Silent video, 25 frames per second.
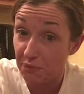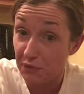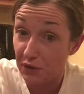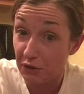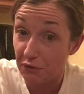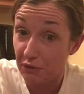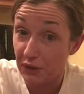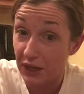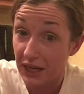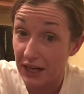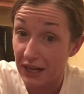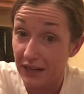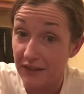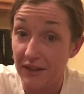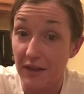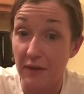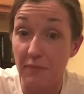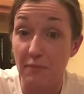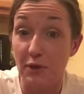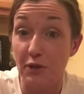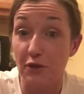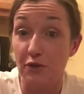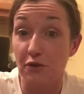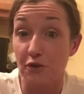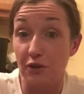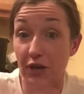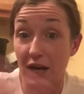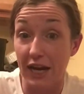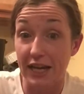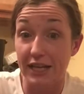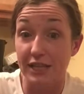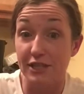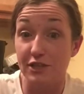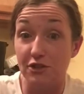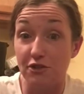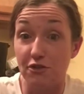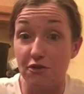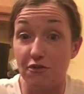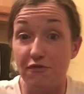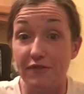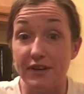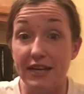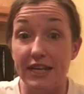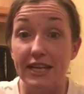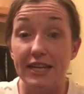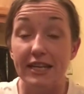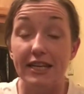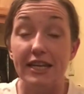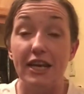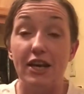okay they put your hands and your
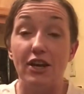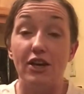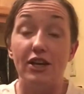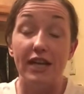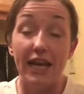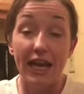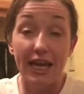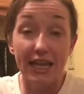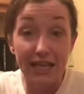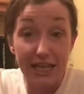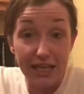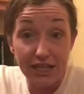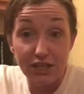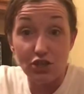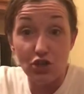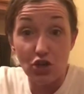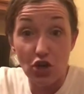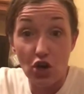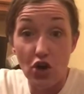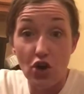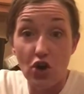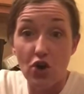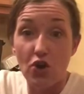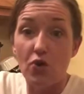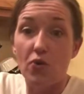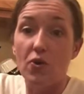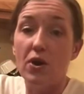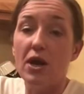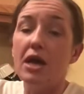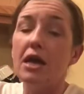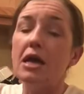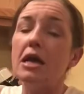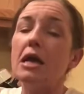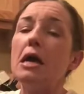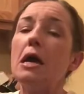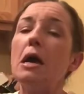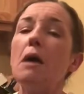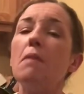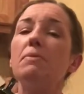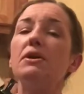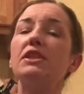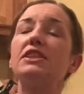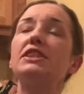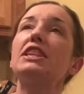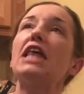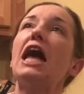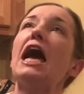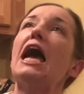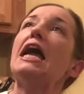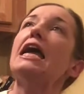feet in there and, and that's cool
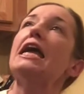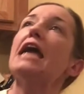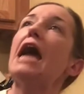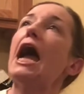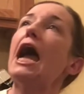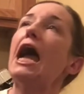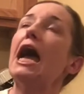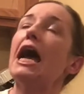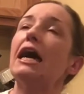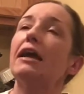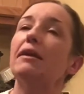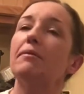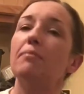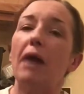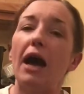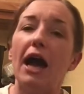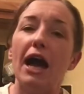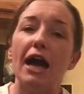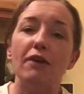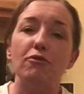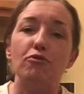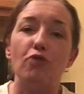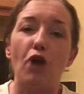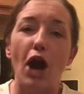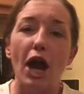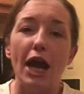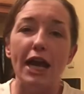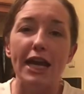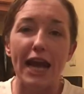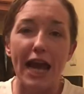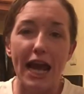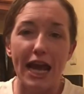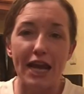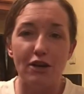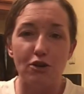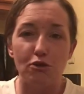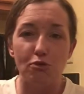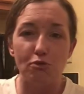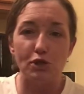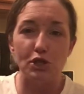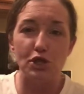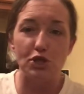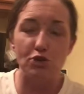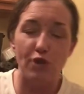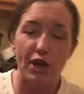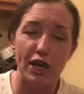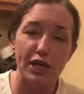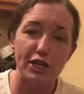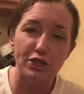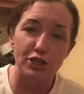but they had my right ankle
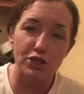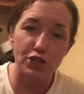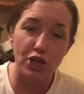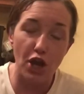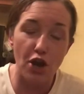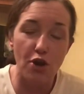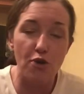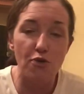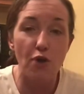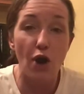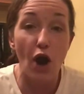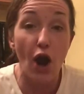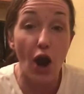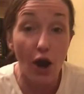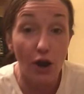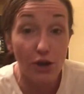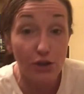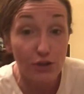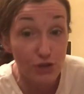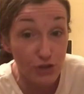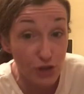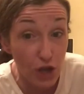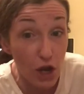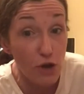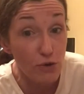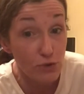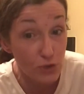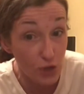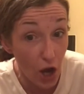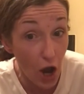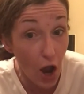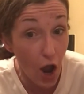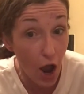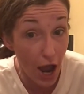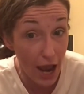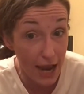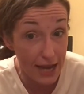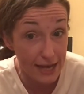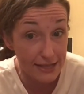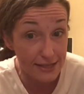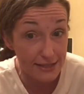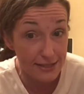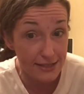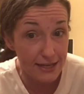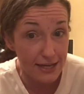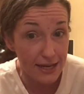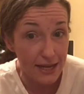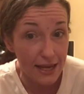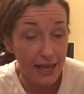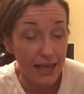restraint so so
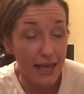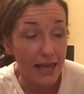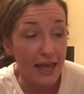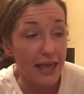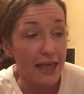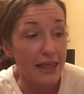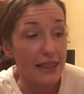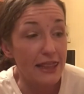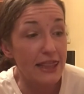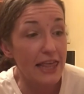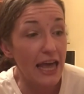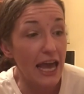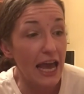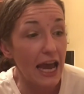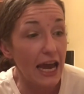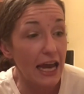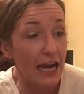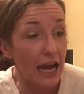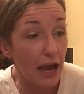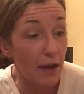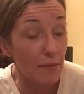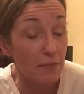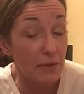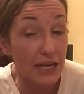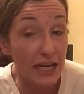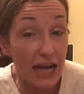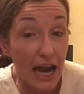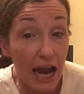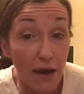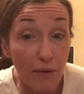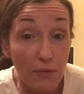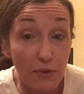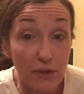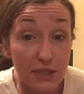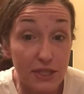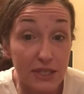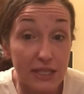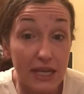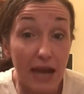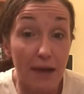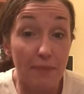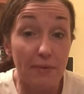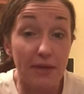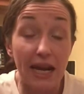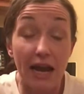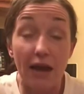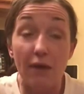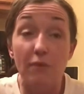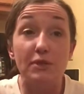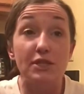tight that I mean I was I
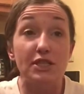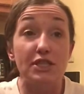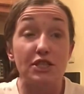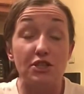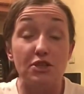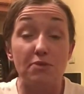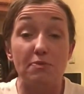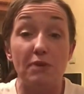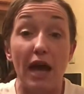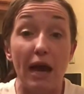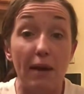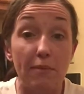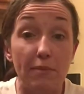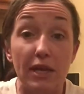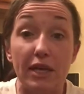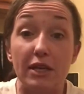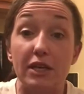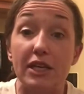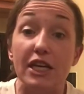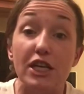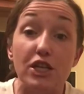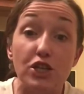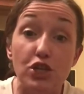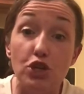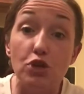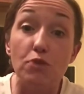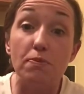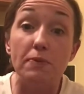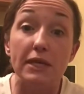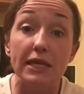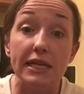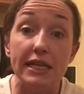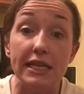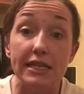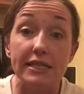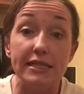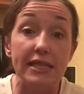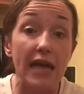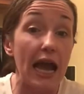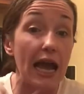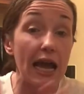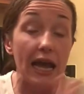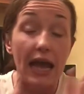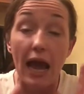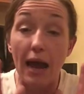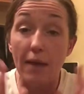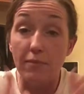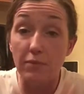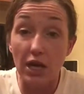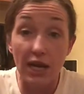mean I was in some I'm like can you please I,
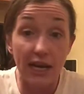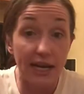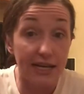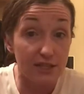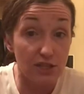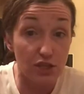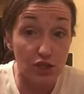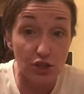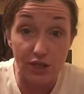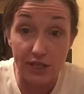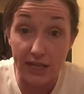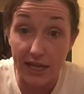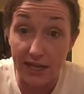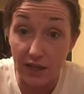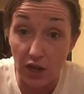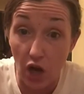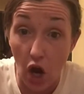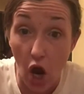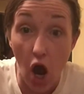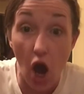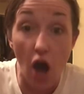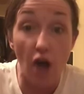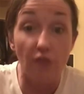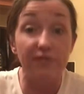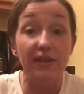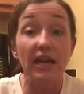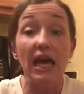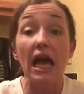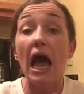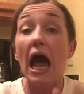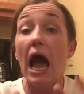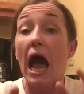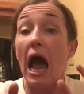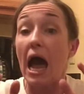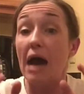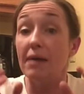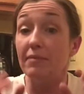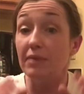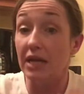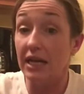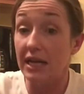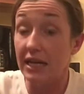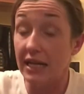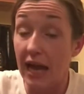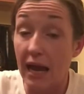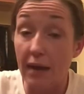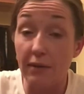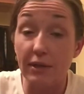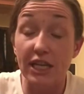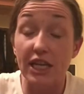I'm not asking you to take it off I'm
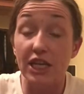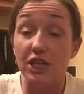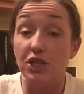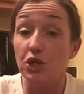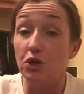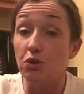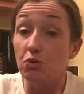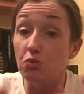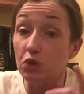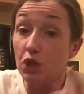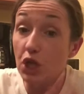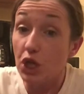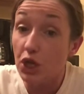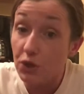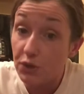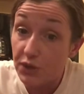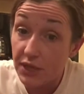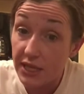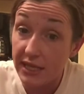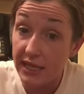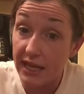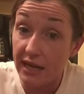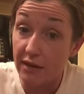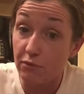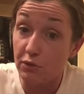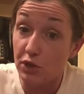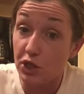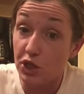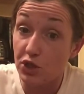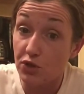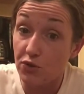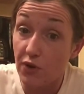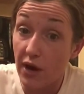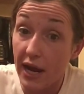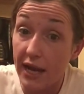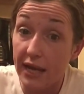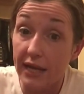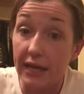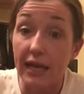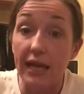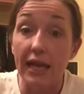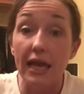not can you loosen that restraint